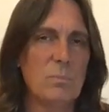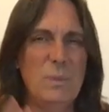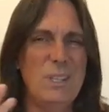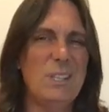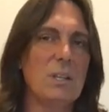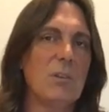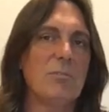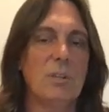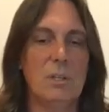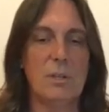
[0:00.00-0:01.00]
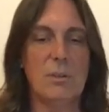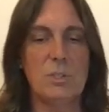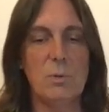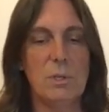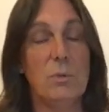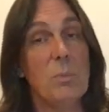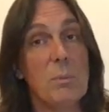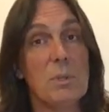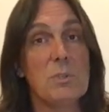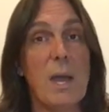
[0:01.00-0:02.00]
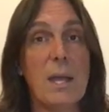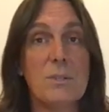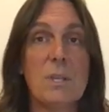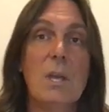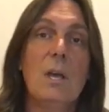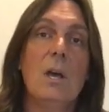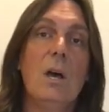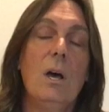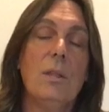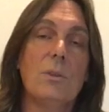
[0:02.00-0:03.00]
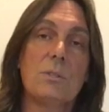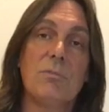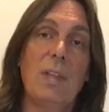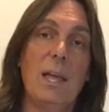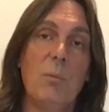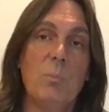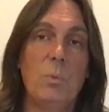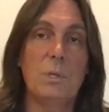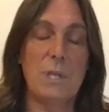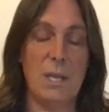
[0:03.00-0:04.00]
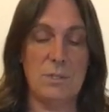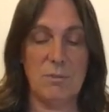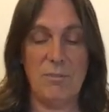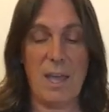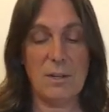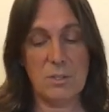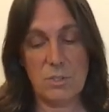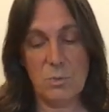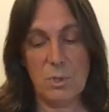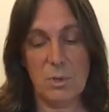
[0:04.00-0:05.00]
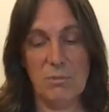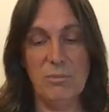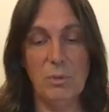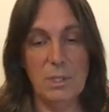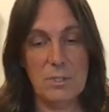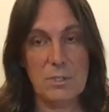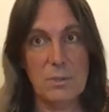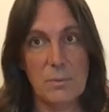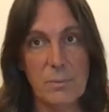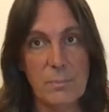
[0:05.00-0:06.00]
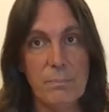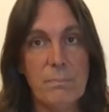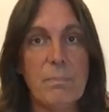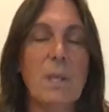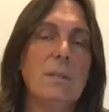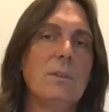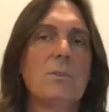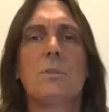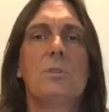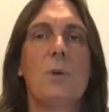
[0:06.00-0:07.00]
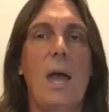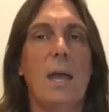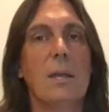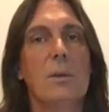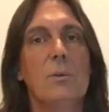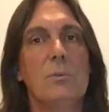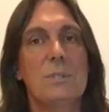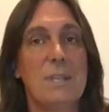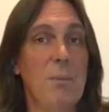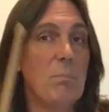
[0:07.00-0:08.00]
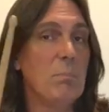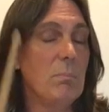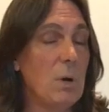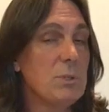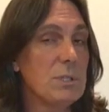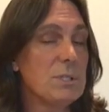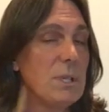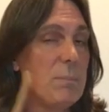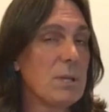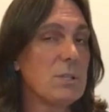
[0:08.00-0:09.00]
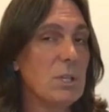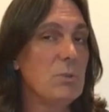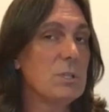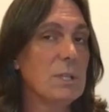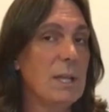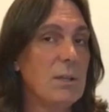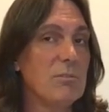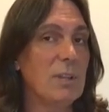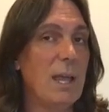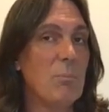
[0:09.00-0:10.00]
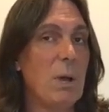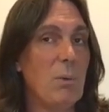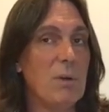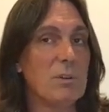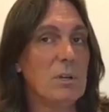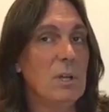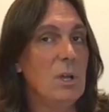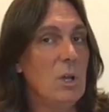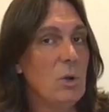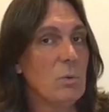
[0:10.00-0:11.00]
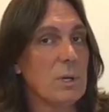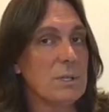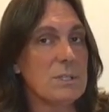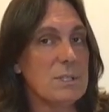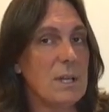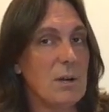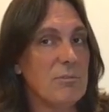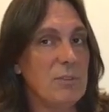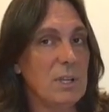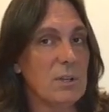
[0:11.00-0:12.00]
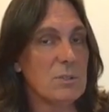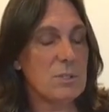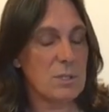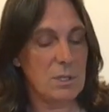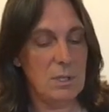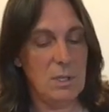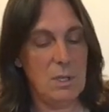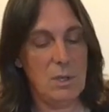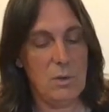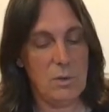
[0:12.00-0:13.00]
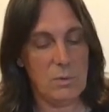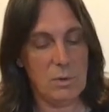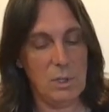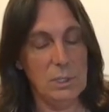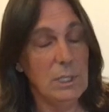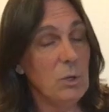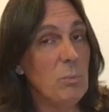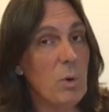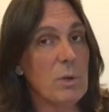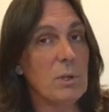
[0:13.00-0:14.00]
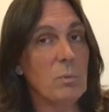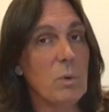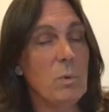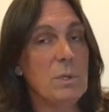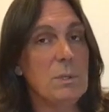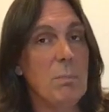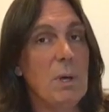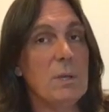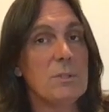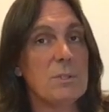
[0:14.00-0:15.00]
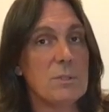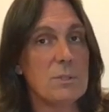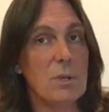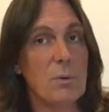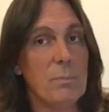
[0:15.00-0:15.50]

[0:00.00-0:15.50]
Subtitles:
Easy enough, nothing to it. You remember the drags. There's a flam, which has a fatness to it or a fullness. And then there's the drag. Same motion, same execution like a flam. However, we're going to set our fingers a little more than we would the buzz. So